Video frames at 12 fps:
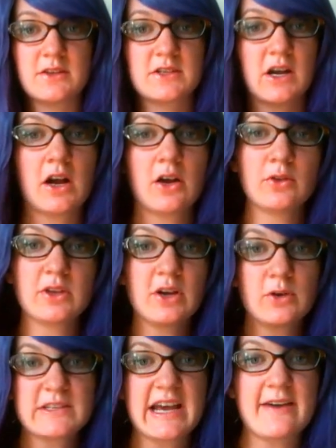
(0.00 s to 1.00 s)
scar only
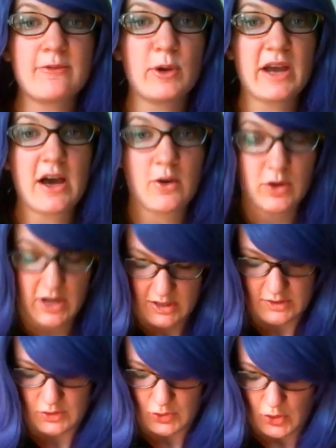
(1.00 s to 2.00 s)
goes halfway out.
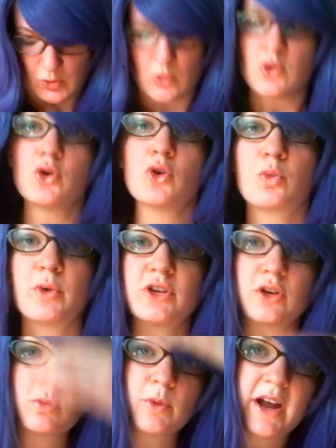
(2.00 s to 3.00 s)
And so when
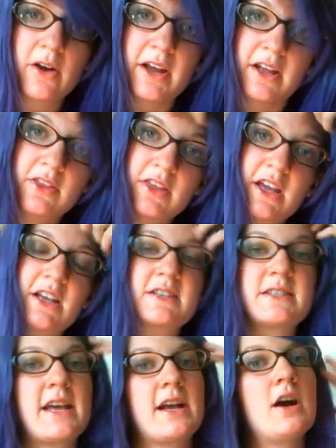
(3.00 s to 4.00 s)
you're wearing things
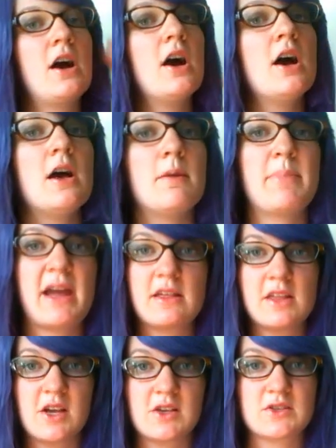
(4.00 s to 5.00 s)
like a
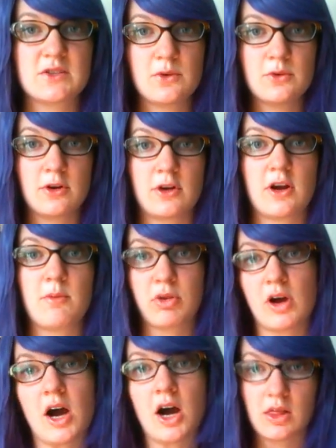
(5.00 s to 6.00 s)
bathing suit or a
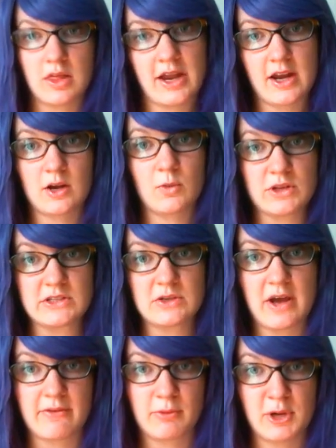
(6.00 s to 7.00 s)
bra later, once
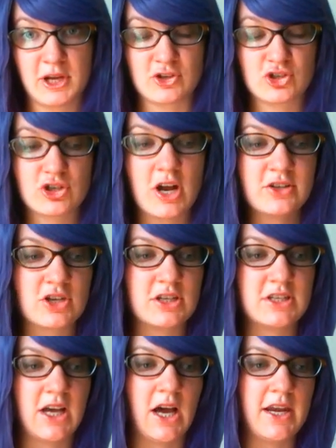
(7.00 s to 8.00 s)
you have
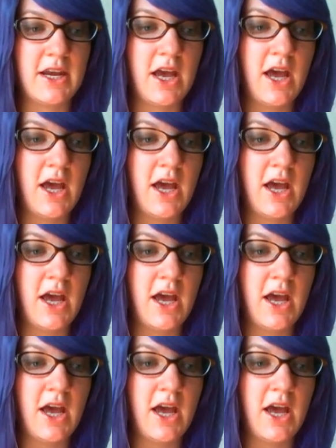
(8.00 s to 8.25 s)
reconstruction done,